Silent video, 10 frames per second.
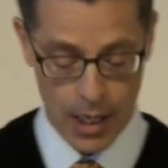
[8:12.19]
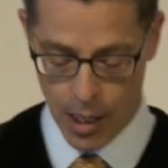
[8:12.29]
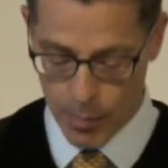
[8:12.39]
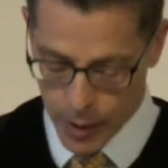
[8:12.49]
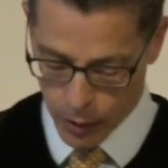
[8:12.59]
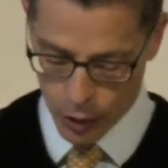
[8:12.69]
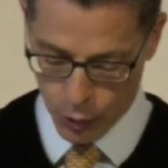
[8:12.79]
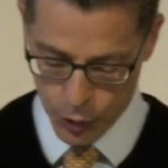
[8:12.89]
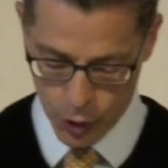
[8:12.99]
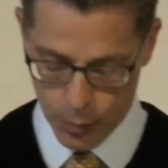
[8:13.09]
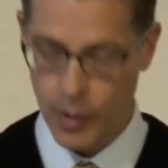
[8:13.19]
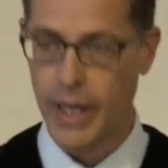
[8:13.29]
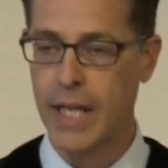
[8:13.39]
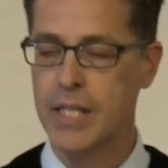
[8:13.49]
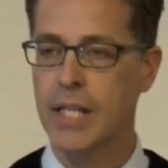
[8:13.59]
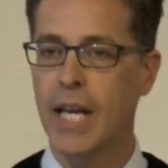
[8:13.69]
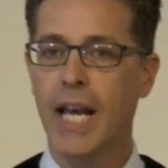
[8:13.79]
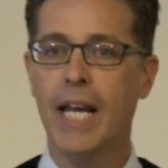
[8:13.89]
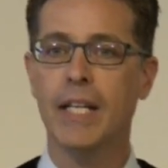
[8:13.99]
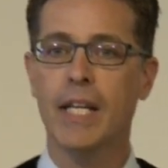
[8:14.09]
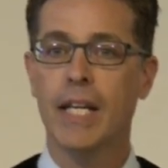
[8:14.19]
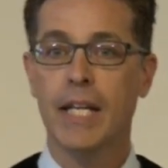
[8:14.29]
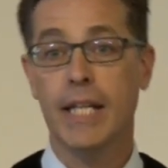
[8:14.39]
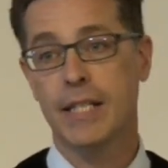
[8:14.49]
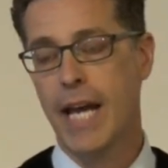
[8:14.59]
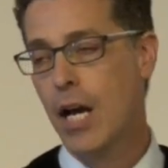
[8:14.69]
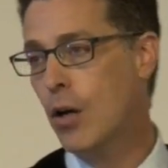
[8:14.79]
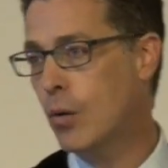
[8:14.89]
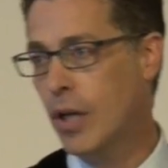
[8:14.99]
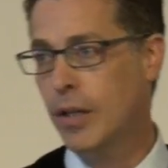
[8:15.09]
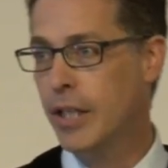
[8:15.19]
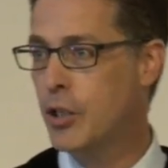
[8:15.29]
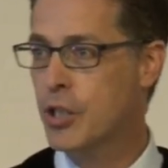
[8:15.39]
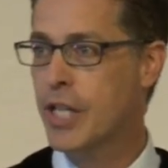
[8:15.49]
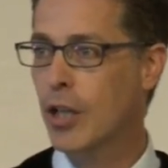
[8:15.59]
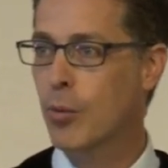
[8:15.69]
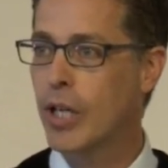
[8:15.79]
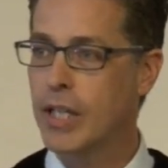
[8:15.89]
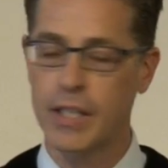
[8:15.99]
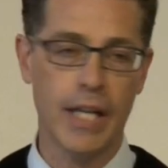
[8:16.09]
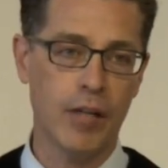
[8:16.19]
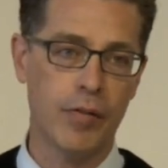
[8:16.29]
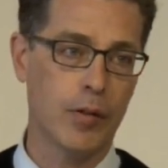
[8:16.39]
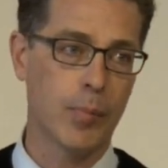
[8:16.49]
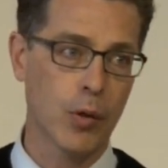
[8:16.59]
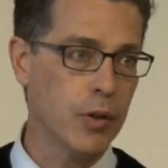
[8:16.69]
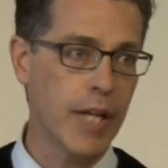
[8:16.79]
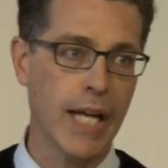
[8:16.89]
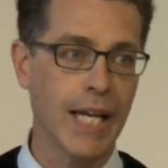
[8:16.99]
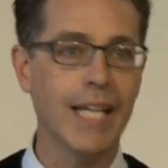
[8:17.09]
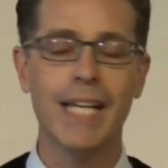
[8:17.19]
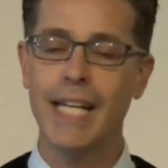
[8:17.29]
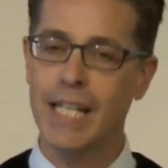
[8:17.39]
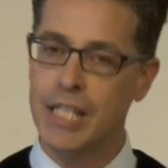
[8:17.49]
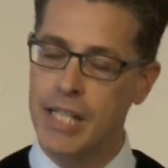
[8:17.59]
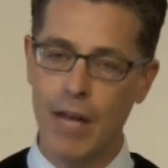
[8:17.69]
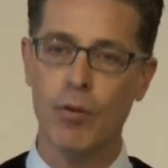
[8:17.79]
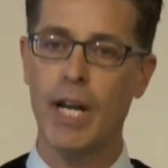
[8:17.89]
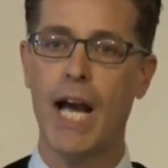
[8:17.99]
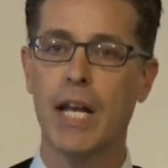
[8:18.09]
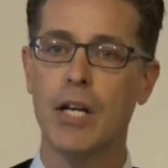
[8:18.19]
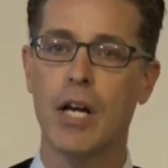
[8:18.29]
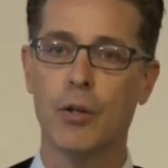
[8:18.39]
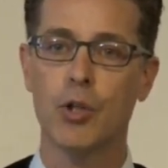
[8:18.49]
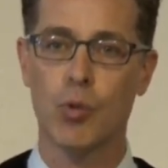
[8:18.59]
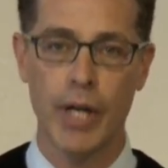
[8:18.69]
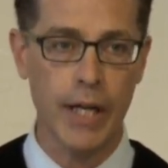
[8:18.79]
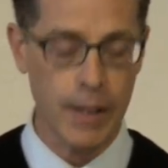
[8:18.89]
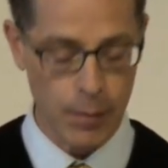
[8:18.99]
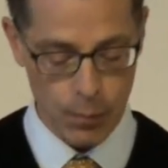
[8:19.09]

a miracle took place, and he's now, uh, he just celebrated his 85th birthday, and he has never had another drink